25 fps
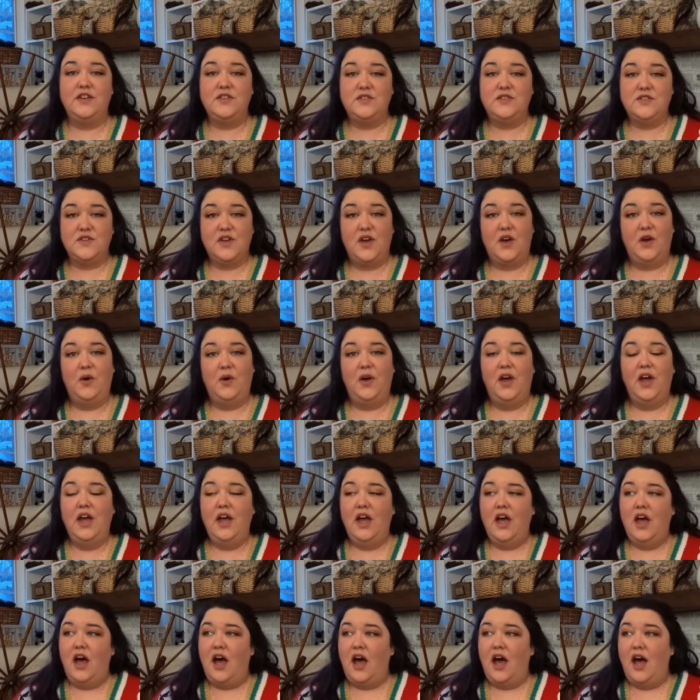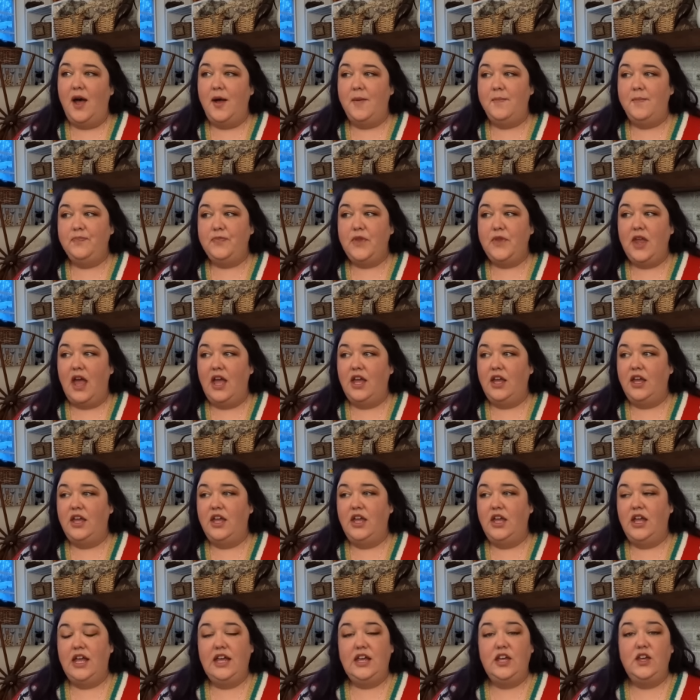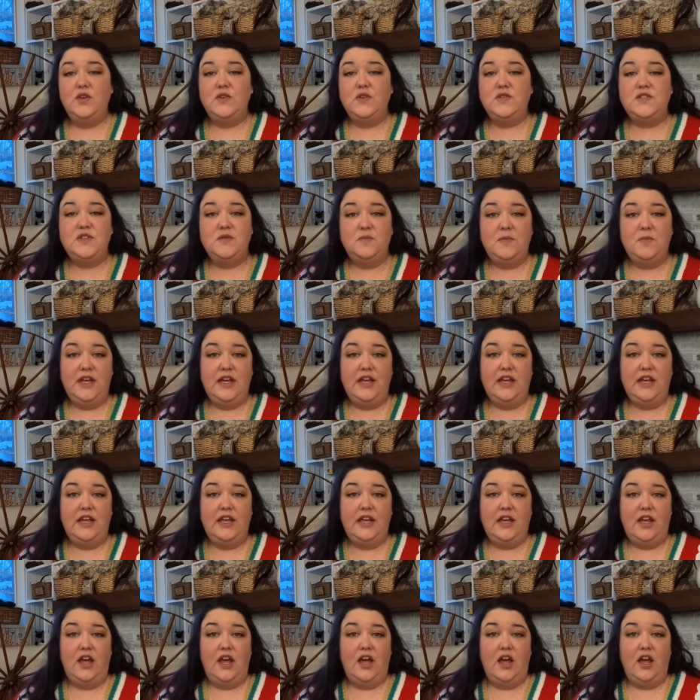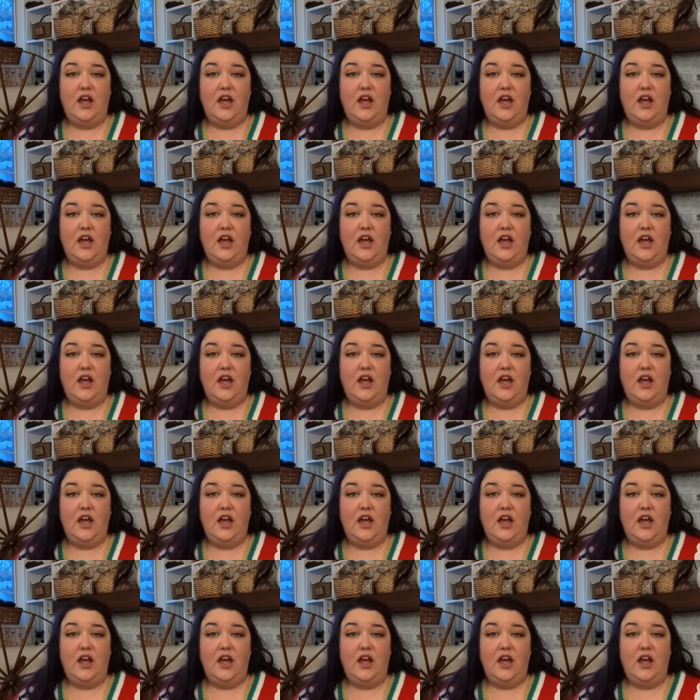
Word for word: So um, it used to be